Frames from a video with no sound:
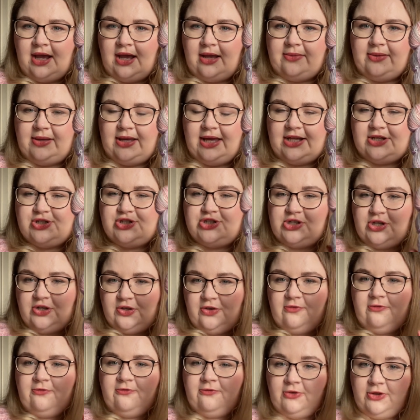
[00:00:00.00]
I would get
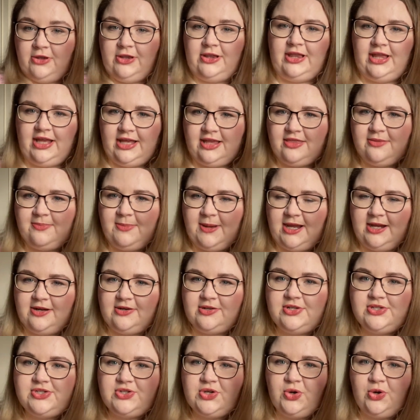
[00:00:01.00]
two full length
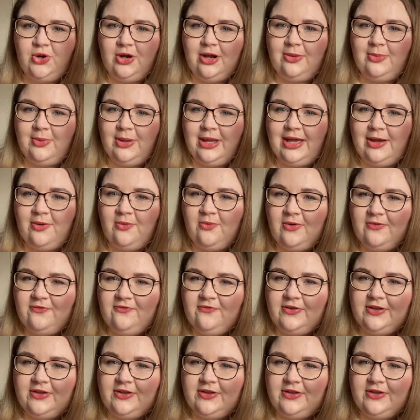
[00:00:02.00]
pairs or I would get one